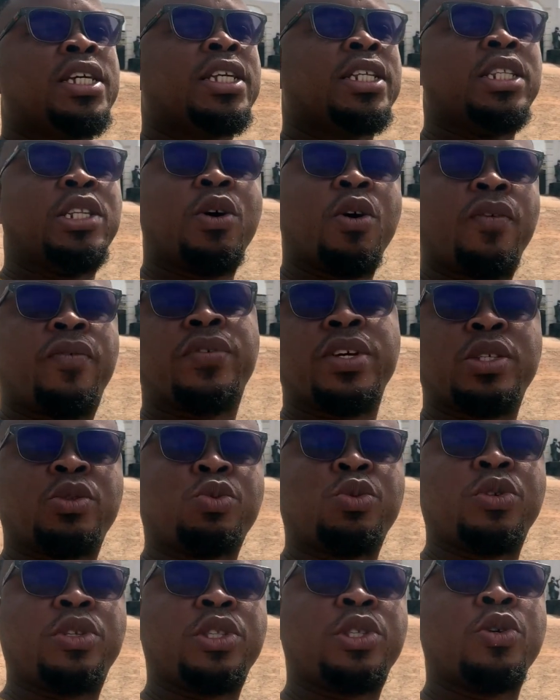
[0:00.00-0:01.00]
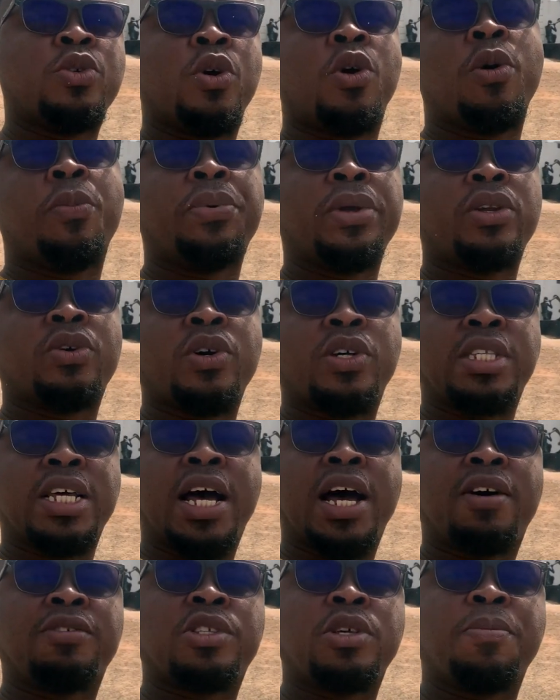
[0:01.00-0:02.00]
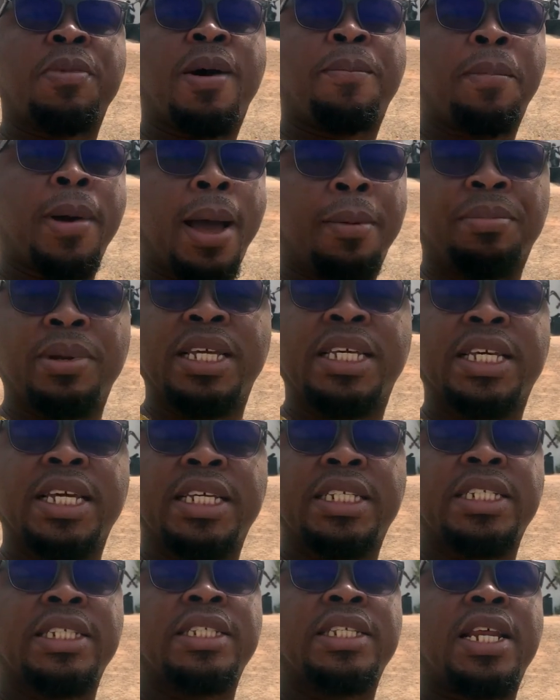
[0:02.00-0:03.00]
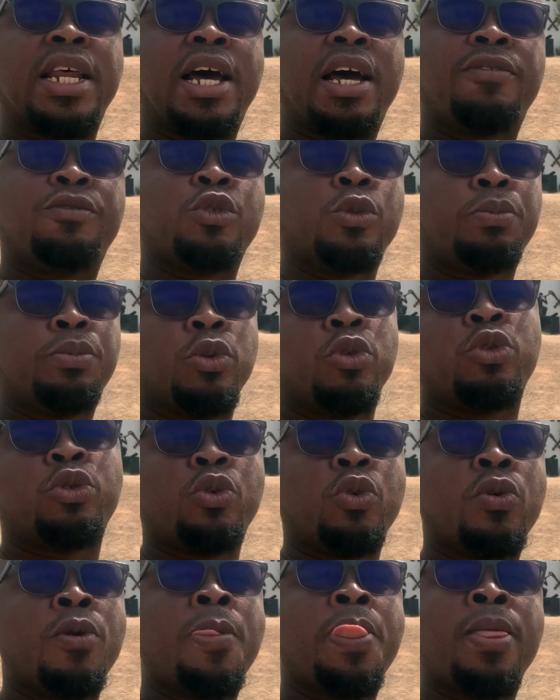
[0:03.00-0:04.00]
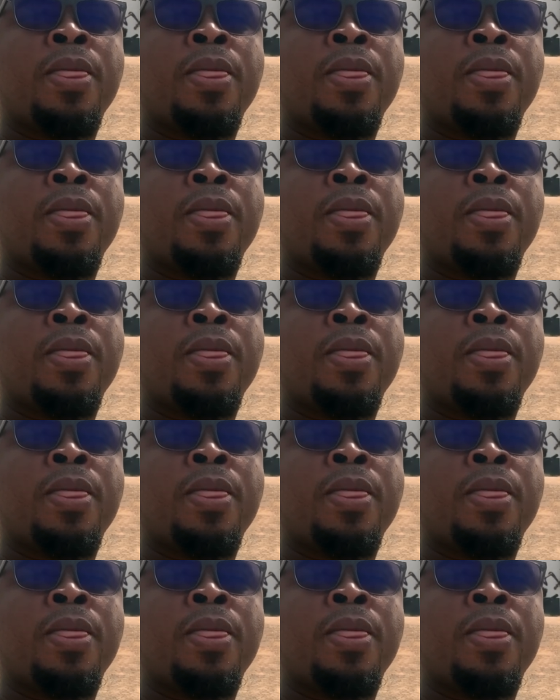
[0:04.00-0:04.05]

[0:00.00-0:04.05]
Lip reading: the office was still open because I have some application that I have to put through.